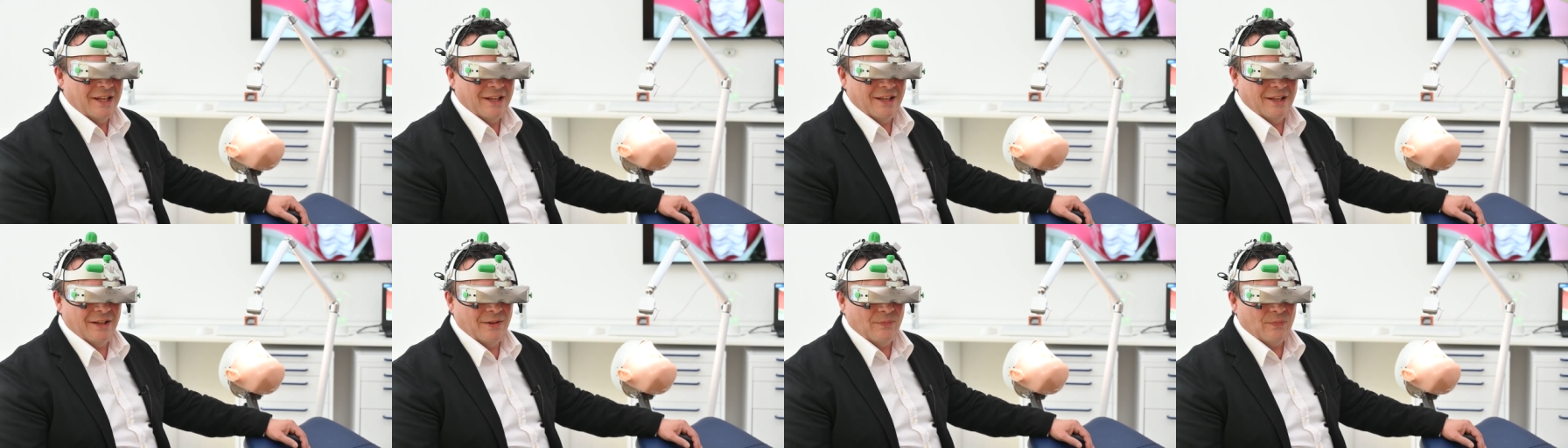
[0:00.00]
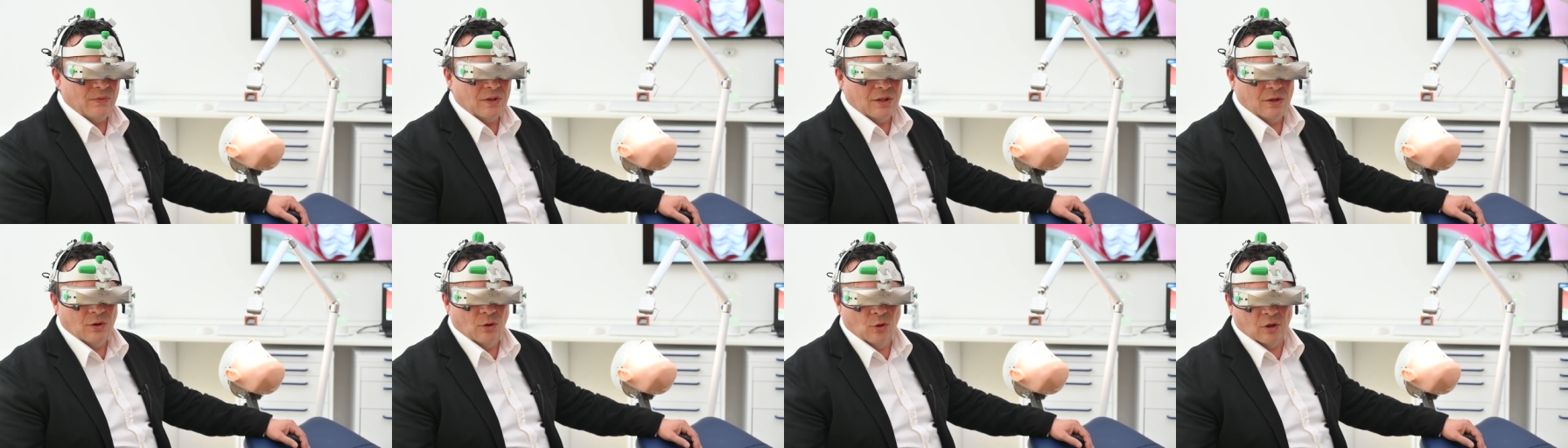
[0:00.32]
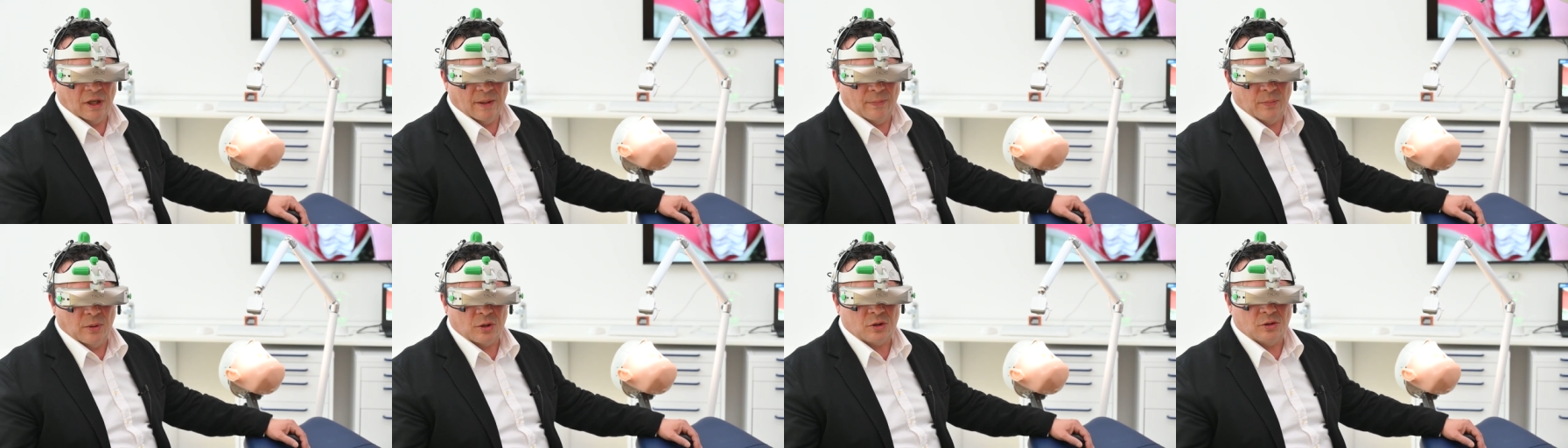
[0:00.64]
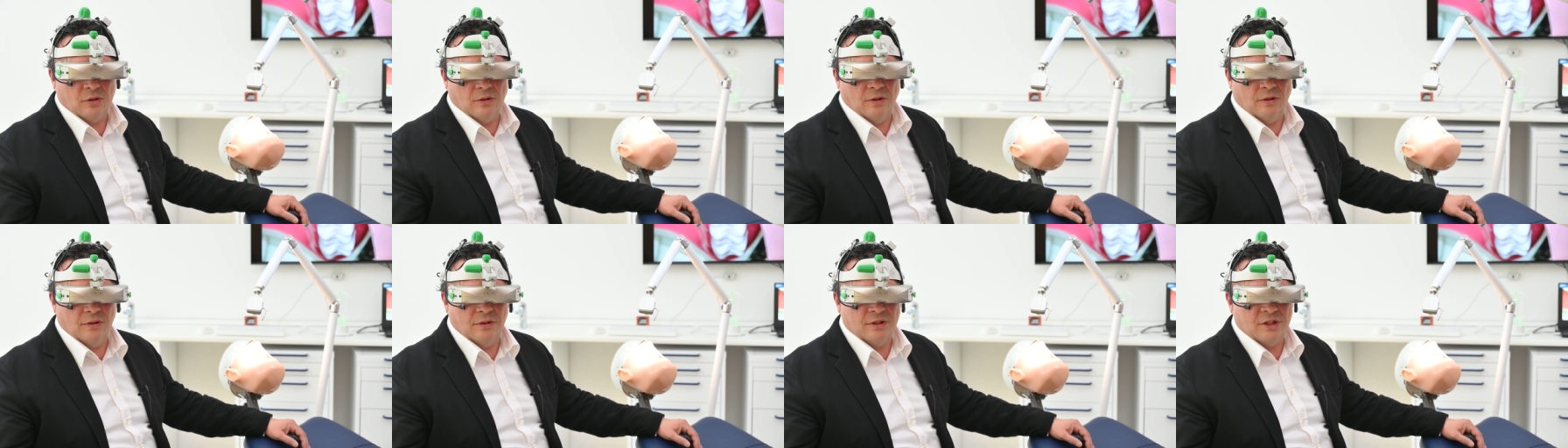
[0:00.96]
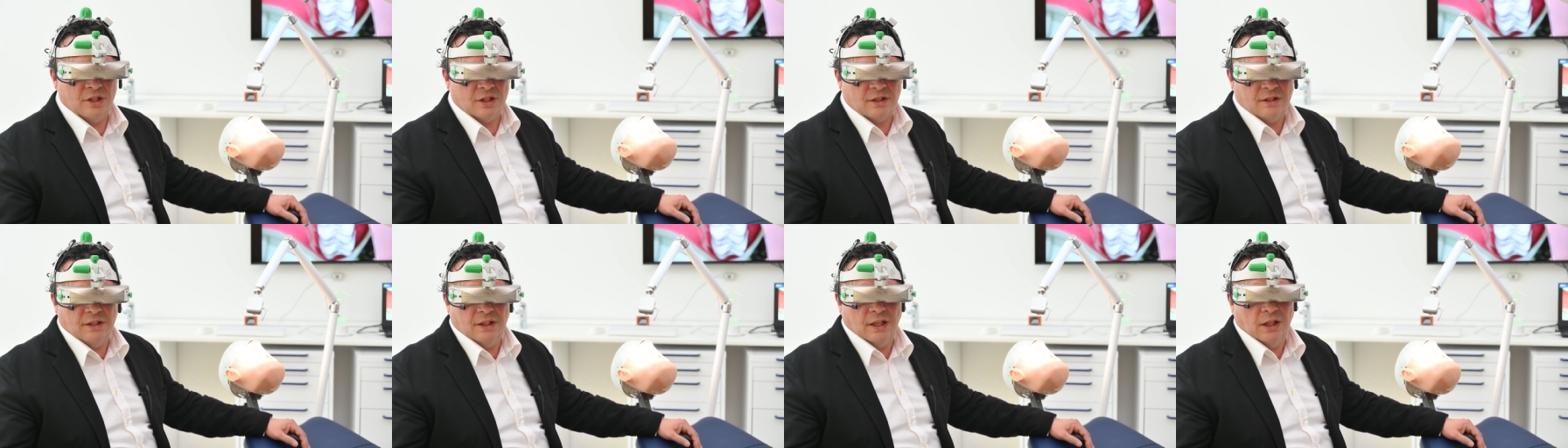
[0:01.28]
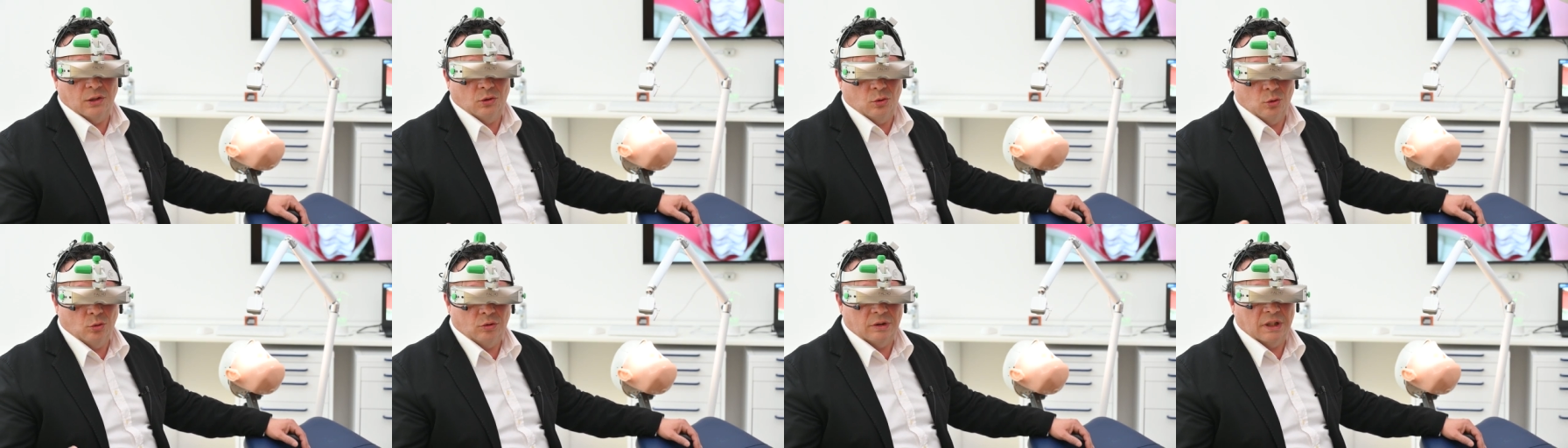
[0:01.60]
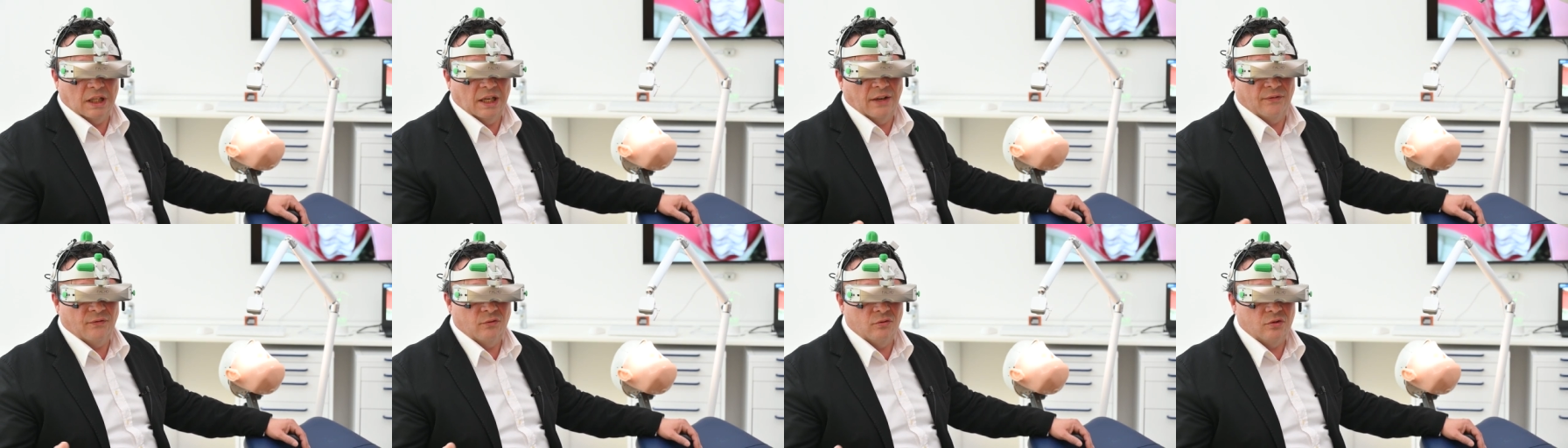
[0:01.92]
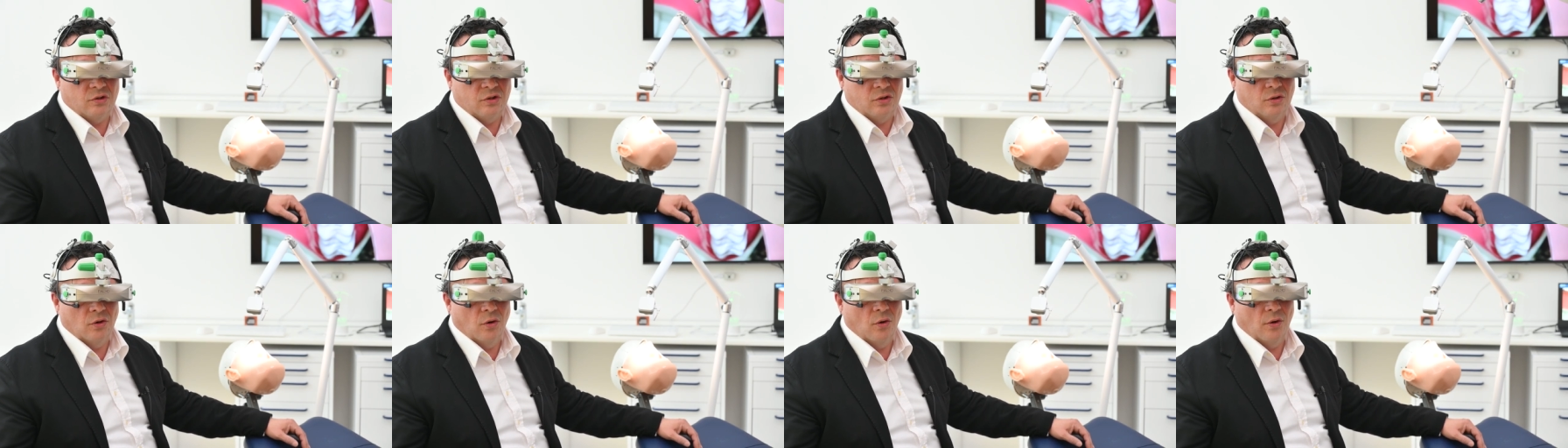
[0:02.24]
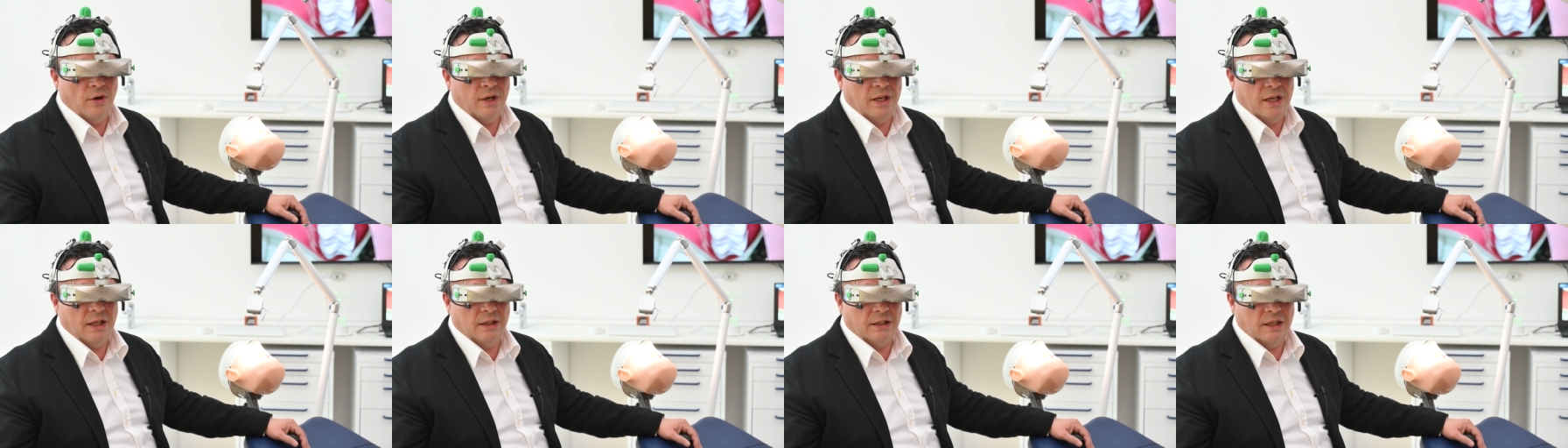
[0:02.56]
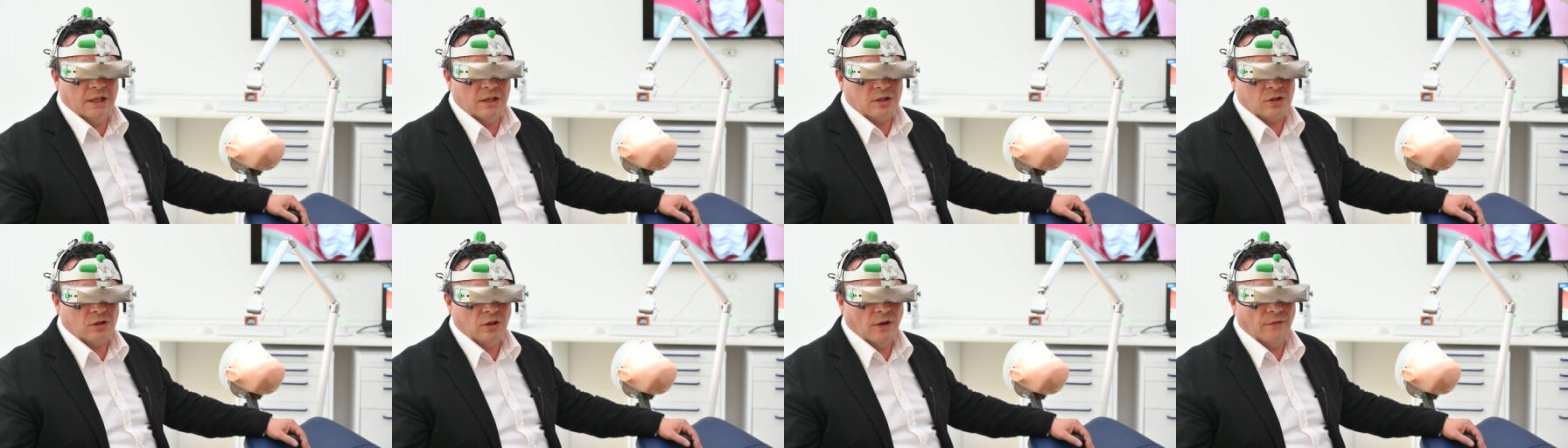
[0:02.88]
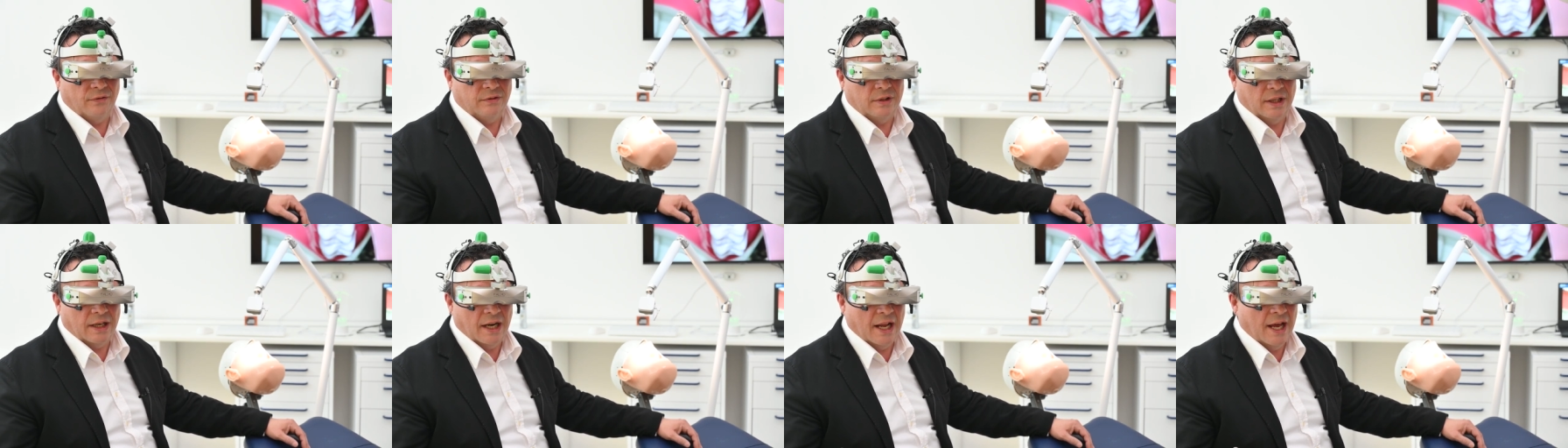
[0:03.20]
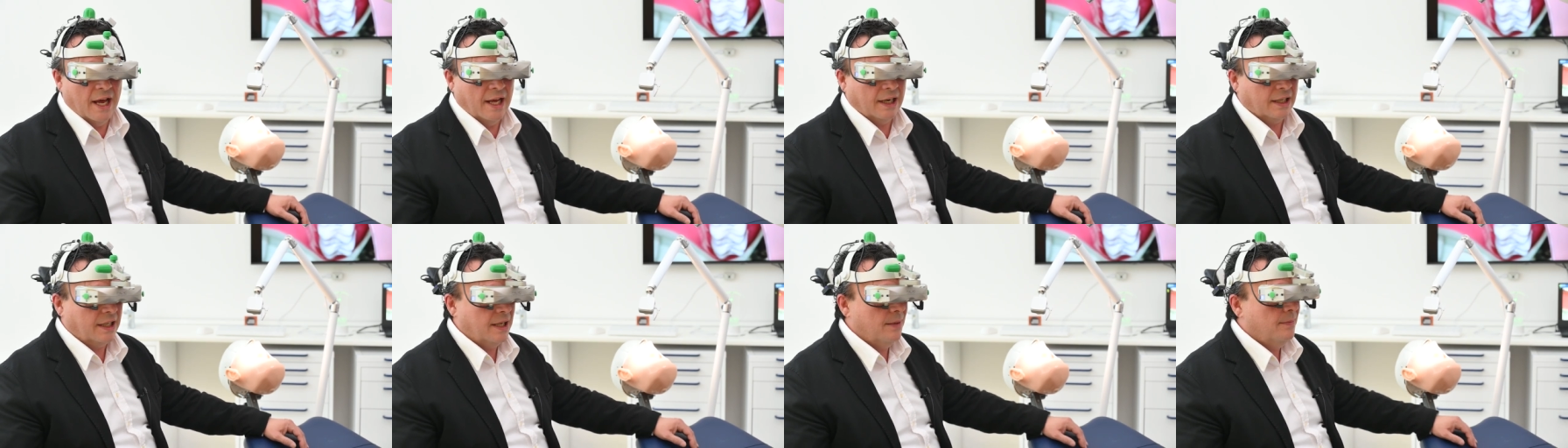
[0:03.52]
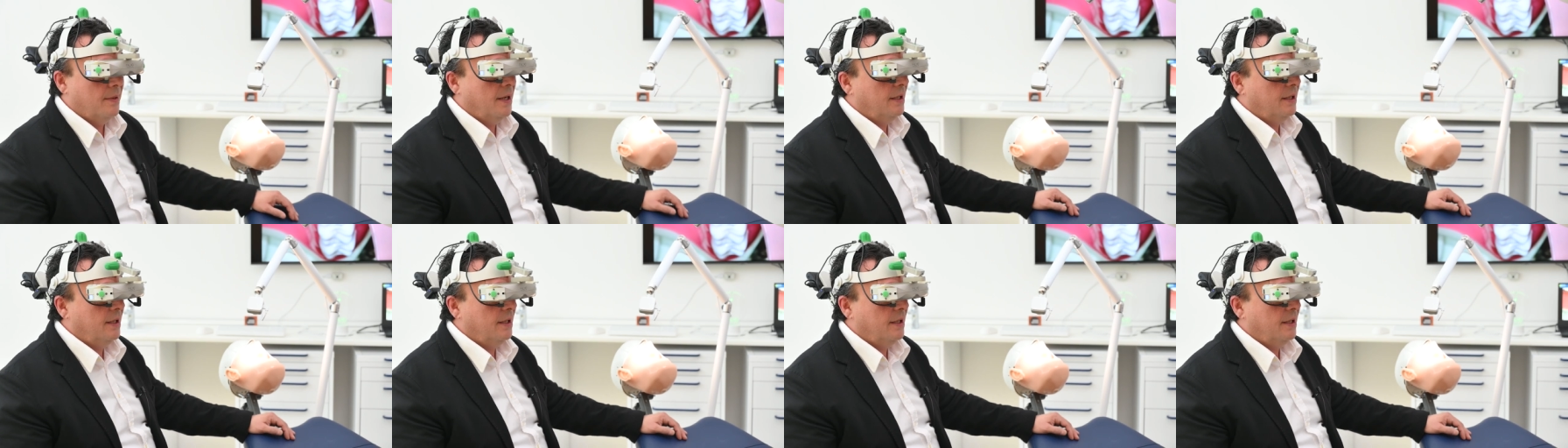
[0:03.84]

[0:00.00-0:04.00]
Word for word: point of view. Now I can manage all the functions